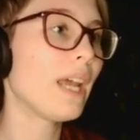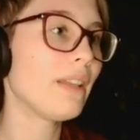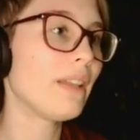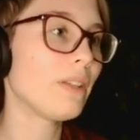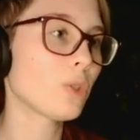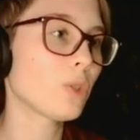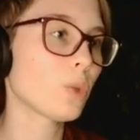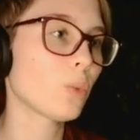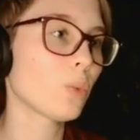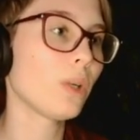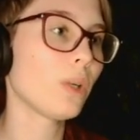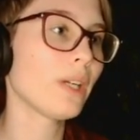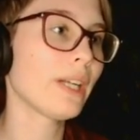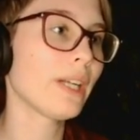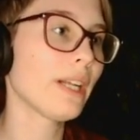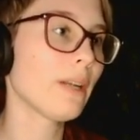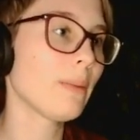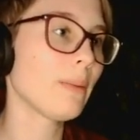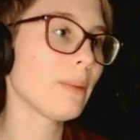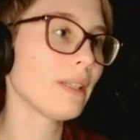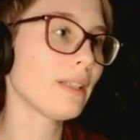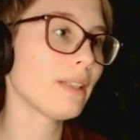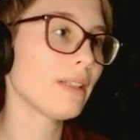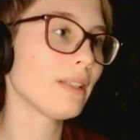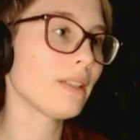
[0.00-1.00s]
And there's 1
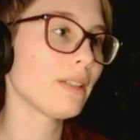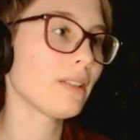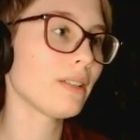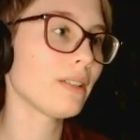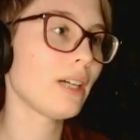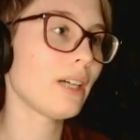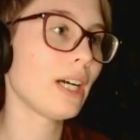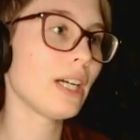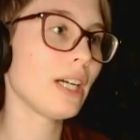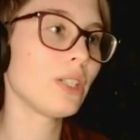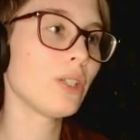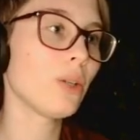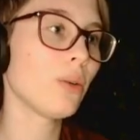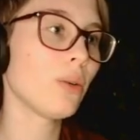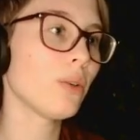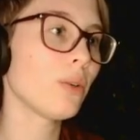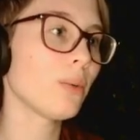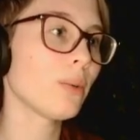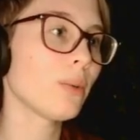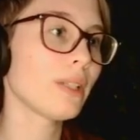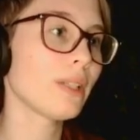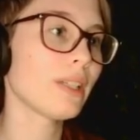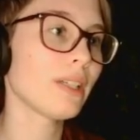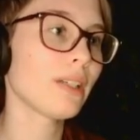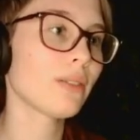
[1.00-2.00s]
enemy here. I don't know
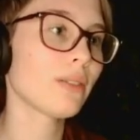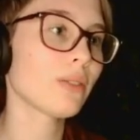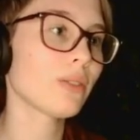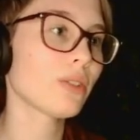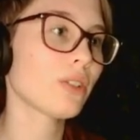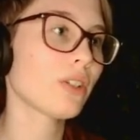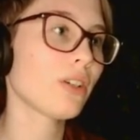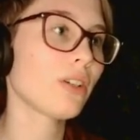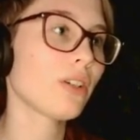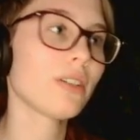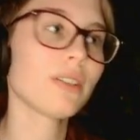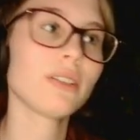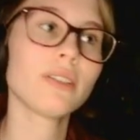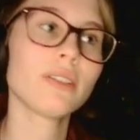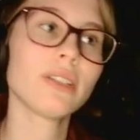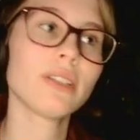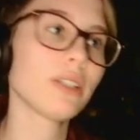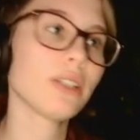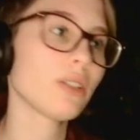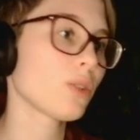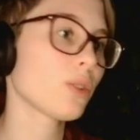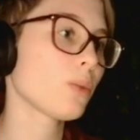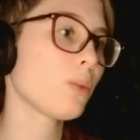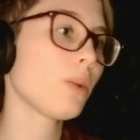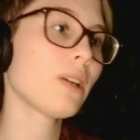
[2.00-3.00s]
where the others are.
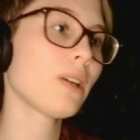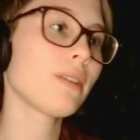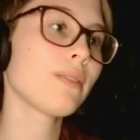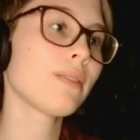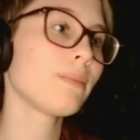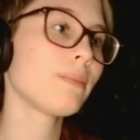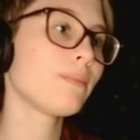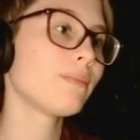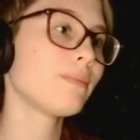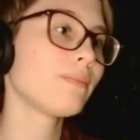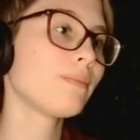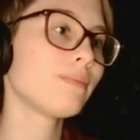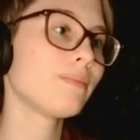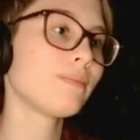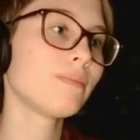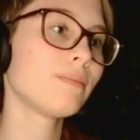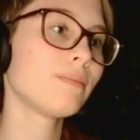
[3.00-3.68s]
There's one of them.